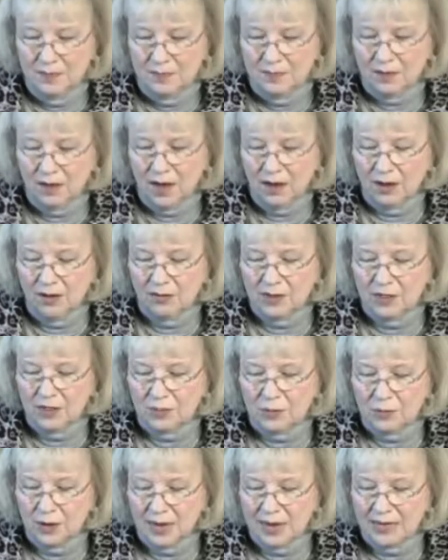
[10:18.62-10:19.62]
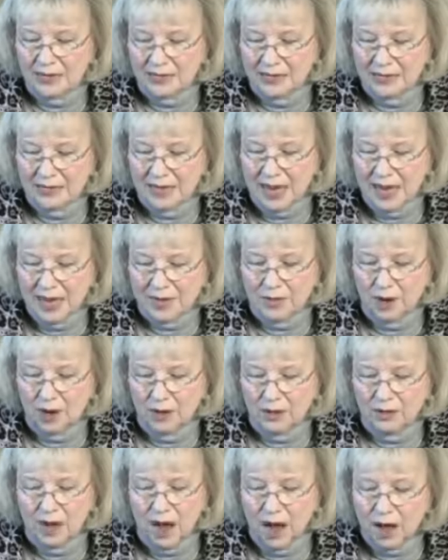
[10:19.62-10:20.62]
of this present time
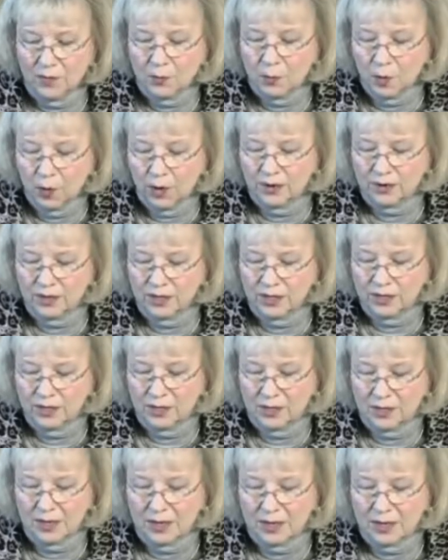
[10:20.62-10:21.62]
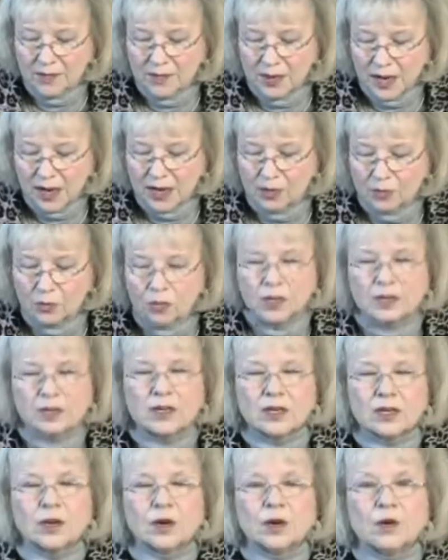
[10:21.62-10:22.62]
are not worthy to be compared with
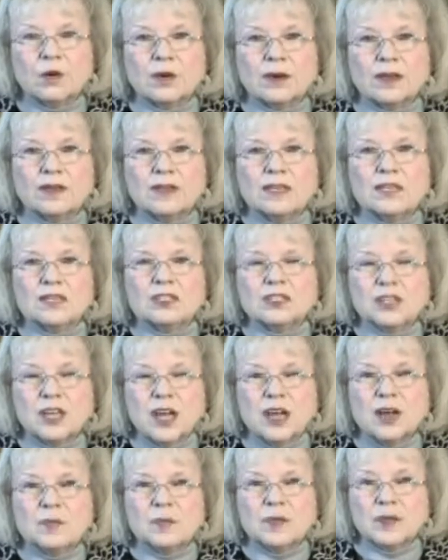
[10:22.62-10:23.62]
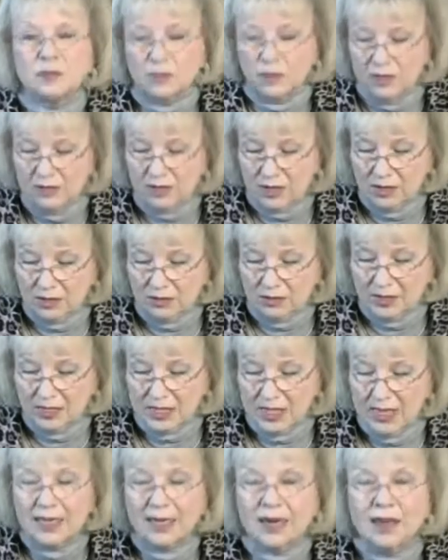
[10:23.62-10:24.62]
the glory that shall be revealed
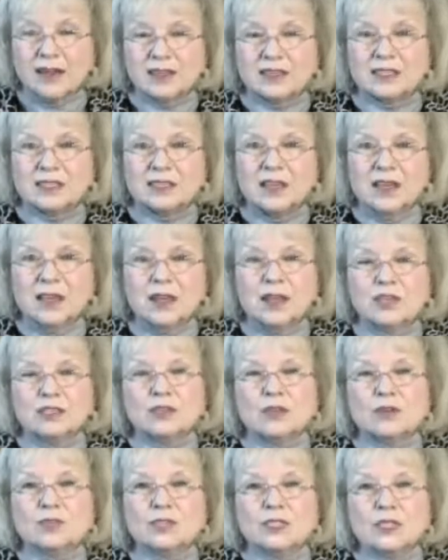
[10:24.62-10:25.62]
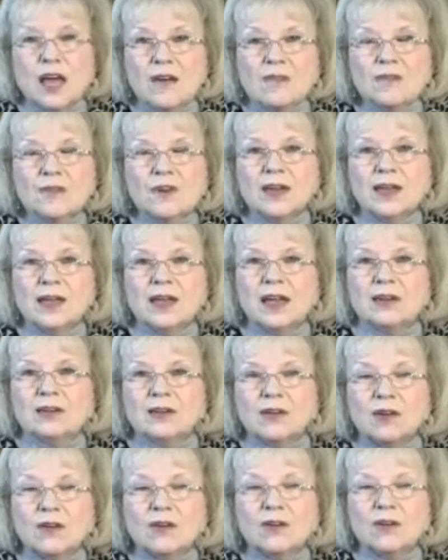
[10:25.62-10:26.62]
in us." So, suffering
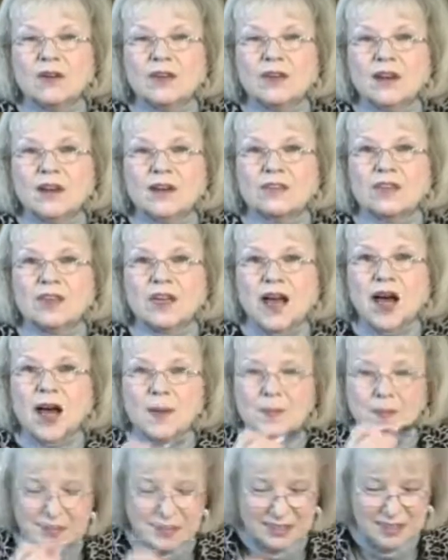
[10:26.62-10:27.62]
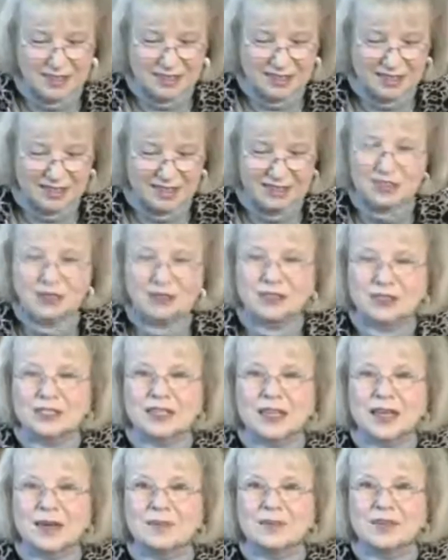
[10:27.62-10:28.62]
and glory are the opposite ends of the
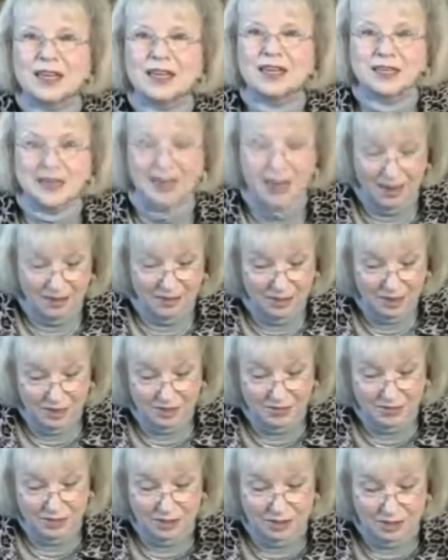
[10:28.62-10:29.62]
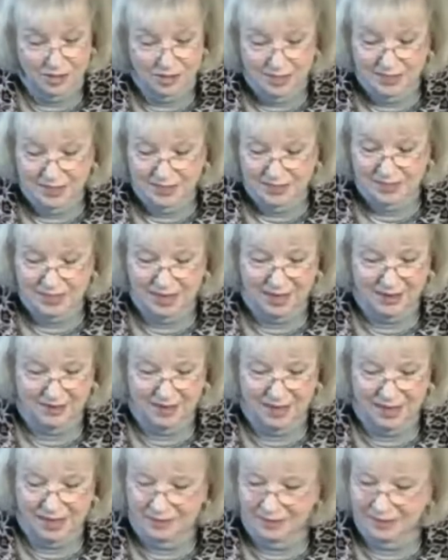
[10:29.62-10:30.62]
same thing, and I love to say
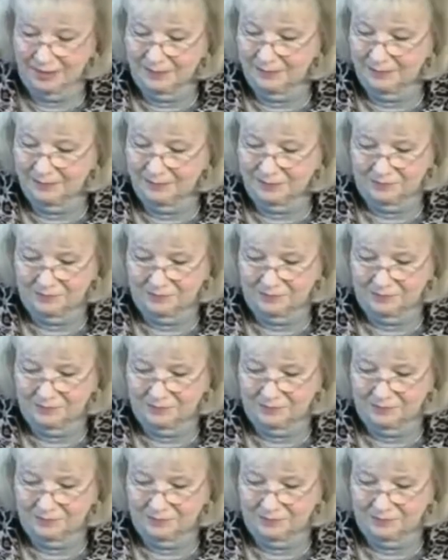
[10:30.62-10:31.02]
that and